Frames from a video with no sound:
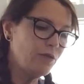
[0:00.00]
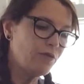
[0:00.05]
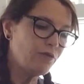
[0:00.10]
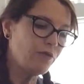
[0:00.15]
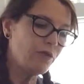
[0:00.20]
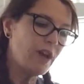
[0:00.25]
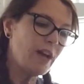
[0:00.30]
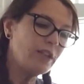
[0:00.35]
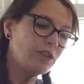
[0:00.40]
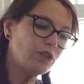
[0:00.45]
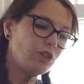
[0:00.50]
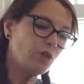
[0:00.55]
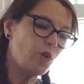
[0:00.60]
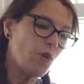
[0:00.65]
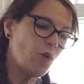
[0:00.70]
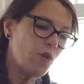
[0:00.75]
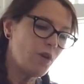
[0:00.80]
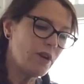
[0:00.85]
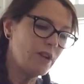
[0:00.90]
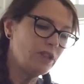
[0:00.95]
fresh
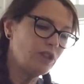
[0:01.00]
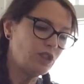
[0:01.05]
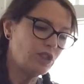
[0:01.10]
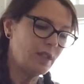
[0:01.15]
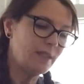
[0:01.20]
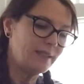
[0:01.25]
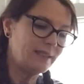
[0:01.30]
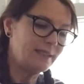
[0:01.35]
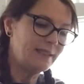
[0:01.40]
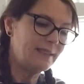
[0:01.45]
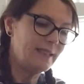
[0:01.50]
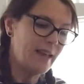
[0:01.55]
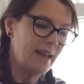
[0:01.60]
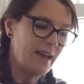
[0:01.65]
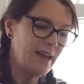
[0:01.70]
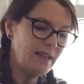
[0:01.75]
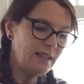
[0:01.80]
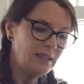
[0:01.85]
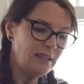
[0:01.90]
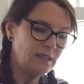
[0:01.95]
orange
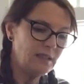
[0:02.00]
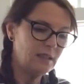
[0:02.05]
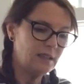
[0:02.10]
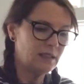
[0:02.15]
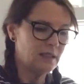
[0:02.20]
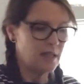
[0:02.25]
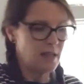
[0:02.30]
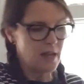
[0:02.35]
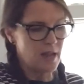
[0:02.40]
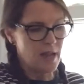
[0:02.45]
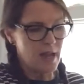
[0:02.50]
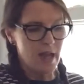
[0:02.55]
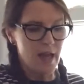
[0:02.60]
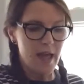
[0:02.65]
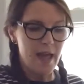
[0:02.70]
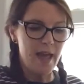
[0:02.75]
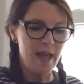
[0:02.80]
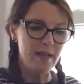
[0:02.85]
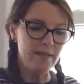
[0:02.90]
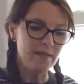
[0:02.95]
zest,
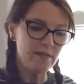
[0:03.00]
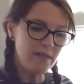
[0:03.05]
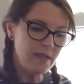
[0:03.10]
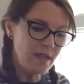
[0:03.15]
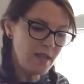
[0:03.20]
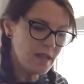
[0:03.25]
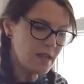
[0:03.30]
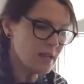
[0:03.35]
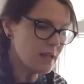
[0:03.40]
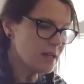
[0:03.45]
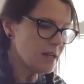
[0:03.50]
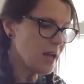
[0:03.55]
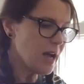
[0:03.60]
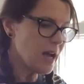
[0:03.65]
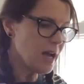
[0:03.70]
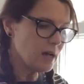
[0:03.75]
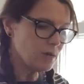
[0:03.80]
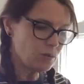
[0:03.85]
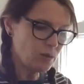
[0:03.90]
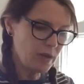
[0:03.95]
and then
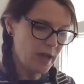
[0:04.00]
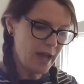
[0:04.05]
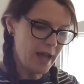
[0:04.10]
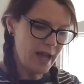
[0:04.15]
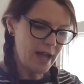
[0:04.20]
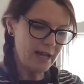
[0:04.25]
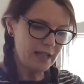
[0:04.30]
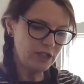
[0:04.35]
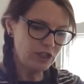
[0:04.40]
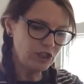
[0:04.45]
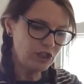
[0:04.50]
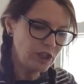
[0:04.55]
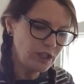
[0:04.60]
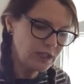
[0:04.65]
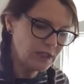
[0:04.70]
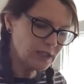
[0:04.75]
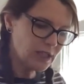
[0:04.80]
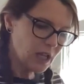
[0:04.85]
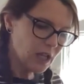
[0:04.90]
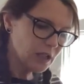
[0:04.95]
I will add
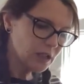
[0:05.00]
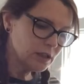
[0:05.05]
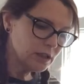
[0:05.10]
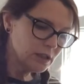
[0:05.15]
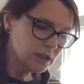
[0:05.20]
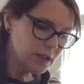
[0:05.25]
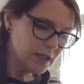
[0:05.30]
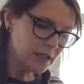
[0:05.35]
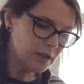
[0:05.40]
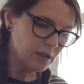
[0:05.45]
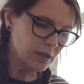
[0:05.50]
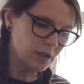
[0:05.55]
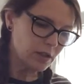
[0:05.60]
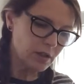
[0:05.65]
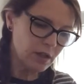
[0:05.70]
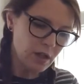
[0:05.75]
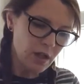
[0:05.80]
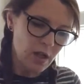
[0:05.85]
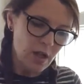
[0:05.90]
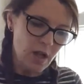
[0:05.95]
just a
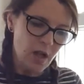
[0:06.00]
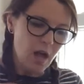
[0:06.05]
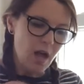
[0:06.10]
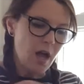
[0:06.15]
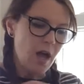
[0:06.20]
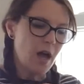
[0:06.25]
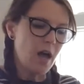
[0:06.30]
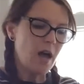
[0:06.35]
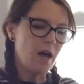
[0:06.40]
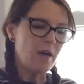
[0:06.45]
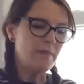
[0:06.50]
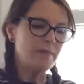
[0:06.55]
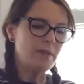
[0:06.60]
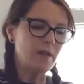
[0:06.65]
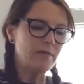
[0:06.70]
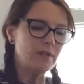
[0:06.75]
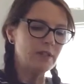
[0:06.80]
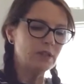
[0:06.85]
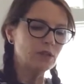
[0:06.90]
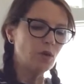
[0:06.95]
little
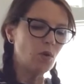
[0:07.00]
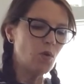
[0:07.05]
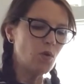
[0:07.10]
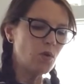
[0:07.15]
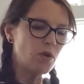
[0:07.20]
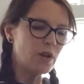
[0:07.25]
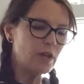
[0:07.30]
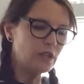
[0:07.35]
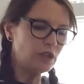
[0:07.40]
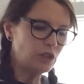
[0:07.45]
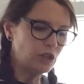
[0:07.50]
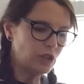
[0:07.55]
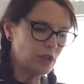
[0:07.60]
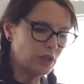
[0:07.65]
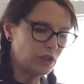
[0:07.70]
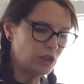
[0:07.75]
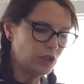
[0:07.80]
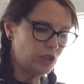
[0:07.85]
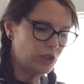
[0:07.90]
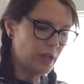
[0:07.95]
of this orange
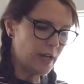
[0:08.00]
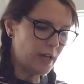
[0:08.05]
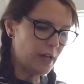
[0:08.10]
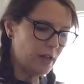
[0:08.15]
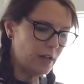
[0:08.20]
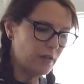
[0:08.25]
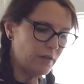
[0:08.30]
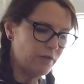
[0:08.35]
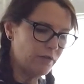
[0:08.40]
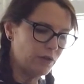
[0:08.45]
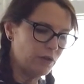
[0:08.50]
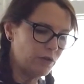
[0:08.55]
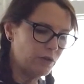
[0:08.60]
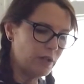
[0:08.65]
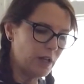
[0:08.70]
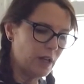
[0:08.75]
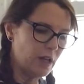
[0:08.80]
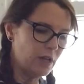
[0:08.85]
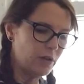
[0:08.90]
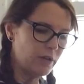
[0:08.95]
gel food
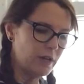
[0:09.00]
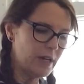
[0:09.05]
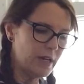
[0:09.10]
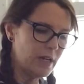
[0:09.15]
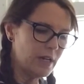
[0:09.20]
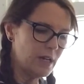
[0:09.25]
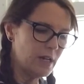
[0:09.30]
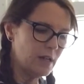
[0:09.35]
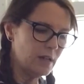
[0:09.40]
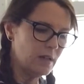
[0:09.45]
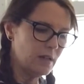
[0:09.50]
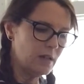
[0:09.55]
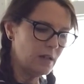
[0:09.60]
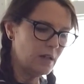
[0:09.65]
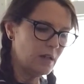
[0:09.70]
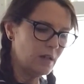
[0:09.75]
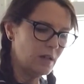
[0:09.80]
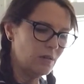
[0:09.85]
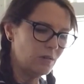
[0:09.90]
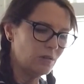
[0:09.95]
coloring.
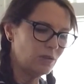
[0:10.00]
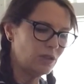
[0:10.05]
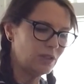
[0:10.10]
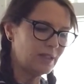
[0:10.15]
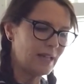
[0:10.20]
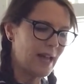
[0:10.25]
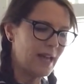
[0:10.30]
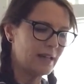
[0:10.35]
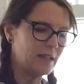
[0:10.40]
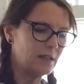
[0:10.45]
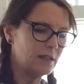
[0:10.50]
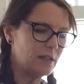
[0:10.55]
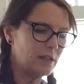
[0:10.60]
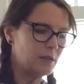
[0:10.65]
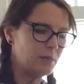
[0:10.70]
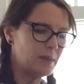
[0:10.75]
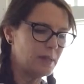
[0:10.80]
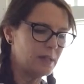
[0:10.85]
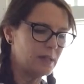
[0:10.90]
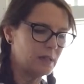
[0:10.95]
We'll just add a
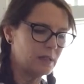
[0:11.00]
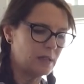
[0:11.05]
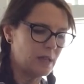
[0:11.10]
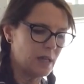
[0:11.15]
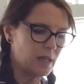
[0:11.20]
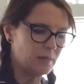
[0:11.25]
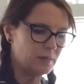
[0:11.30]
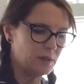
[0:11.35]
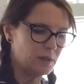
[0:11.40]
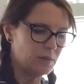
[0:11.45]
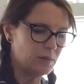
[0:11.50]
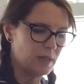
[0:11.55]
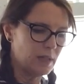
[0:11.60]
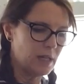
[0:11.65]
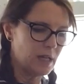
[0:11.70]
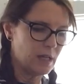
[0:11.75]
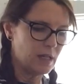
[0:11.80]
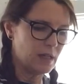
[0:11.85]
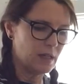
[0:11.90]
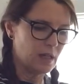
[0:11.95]
little bit at a time until we
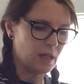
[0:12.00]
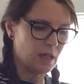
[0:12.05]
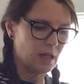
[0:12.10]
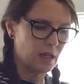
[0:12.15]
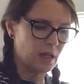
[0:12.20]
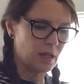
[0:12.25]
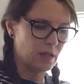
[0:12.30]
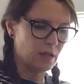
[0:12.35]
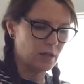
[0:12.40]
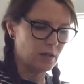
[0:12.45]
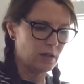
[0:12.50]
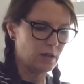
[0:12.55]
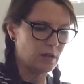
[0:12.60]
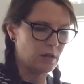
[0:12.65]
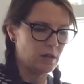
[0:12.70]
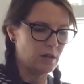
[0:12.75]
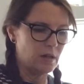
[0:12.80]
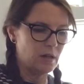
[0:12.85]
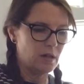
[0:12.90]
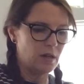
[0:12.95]
get the color
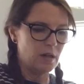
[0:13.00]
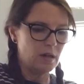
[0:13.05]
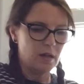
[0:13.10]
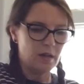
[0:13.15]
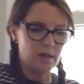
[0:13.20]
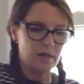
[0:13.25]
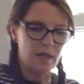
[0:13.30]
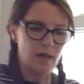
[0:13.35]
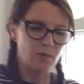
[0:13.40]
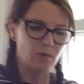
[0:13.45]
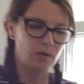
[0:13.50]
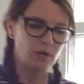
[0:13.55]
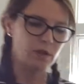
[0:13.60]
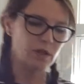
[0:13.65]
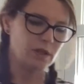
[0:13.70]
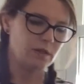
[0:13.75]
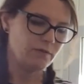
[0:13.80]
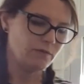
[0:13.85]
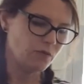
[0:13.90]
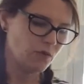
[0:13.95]
that we're
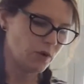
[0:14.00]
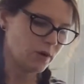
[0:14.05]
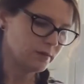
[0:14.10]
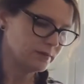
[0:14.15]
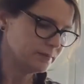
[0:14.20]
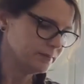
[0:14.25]
looking for.